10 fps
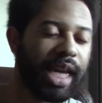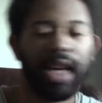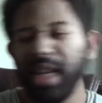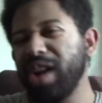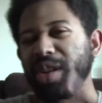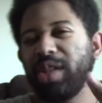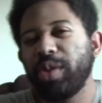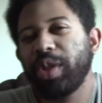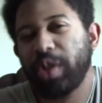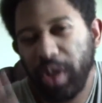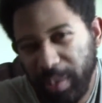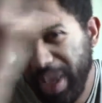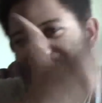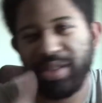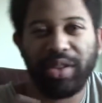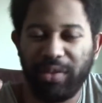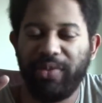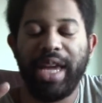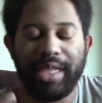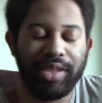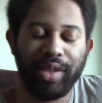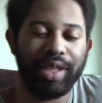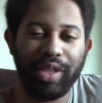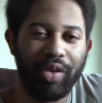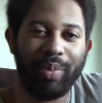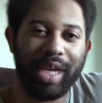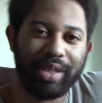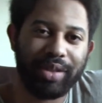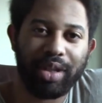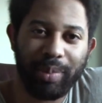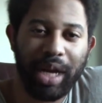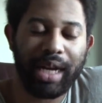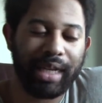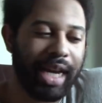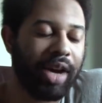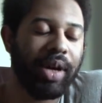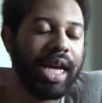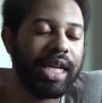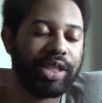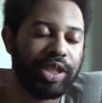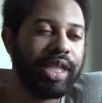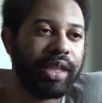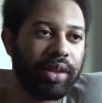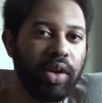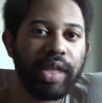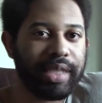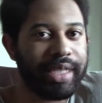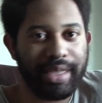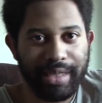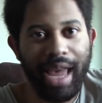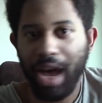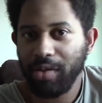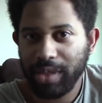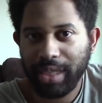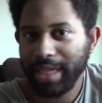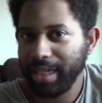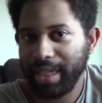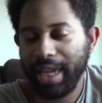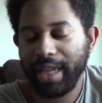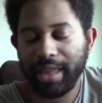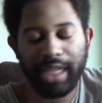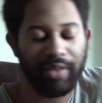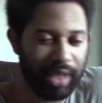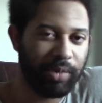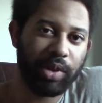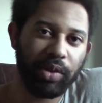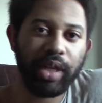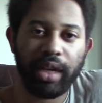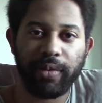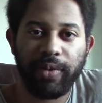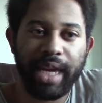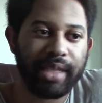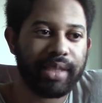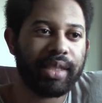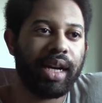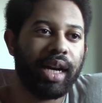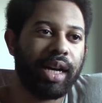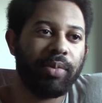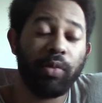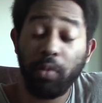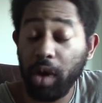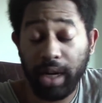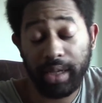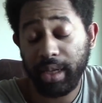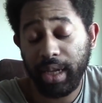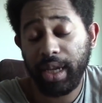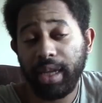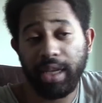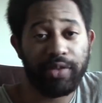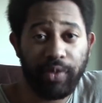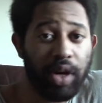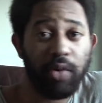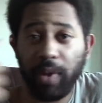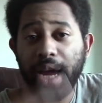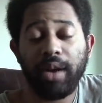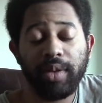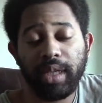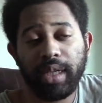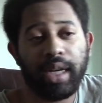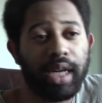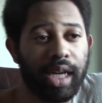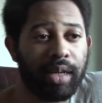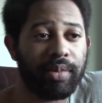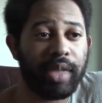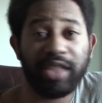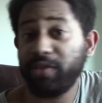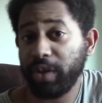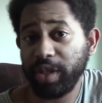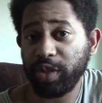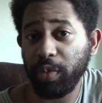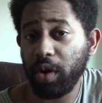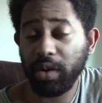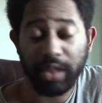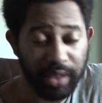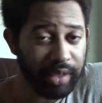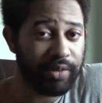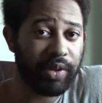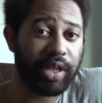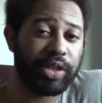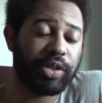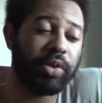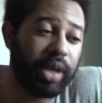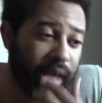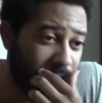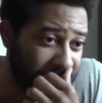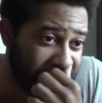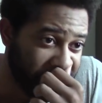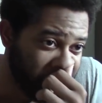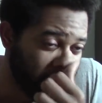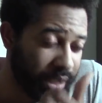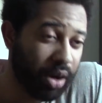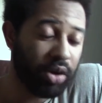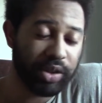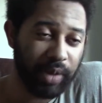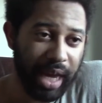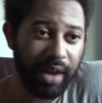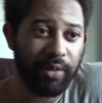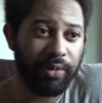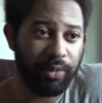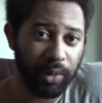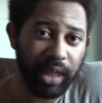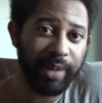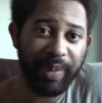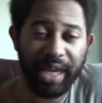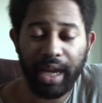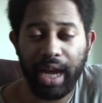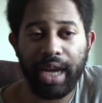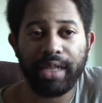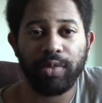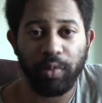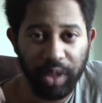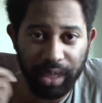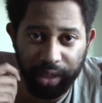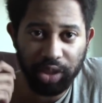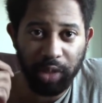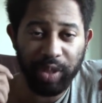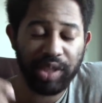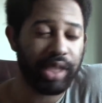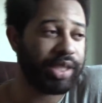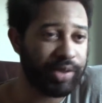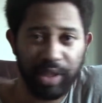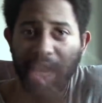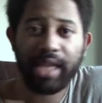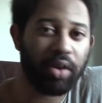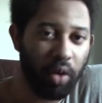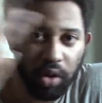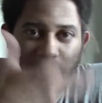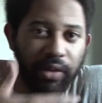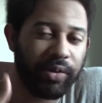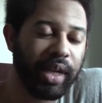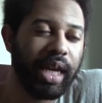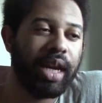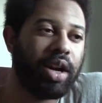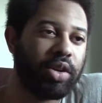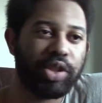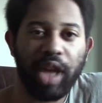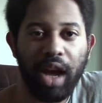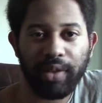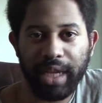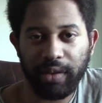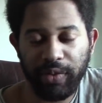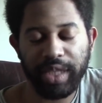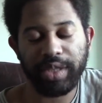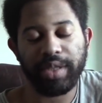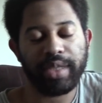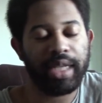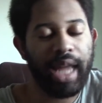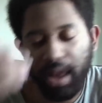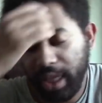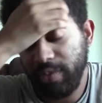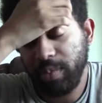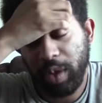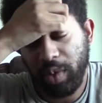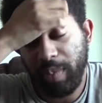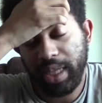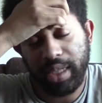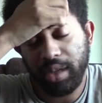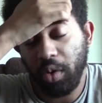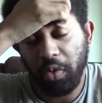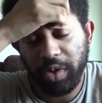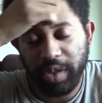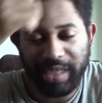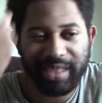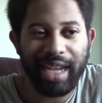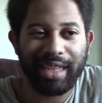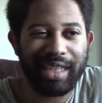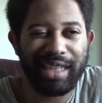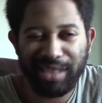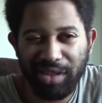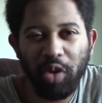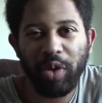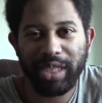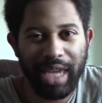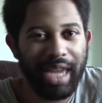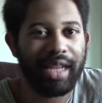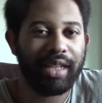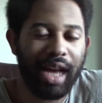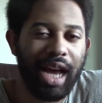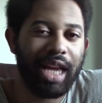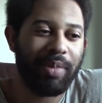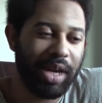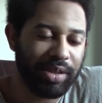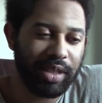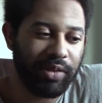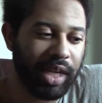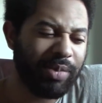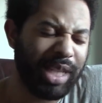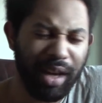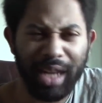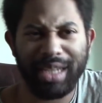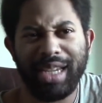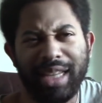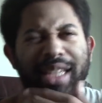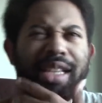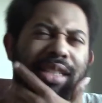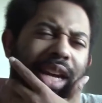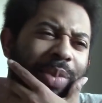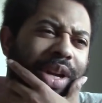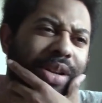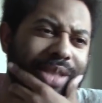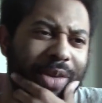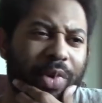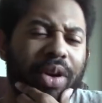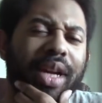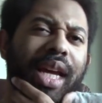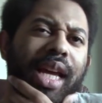And now, you could based on her face. You couldn't do it based on her body. Now, she looks and sounds like a kid. Like when you look at her face, one, it's very round. It's very small. It's very short. Children also have really big eyes, really chubby cheeks. So she has all of her childlike features, and hell, even when women get older slightly, they still retain high amounts of neoteny. I think that's how you pronounce that word.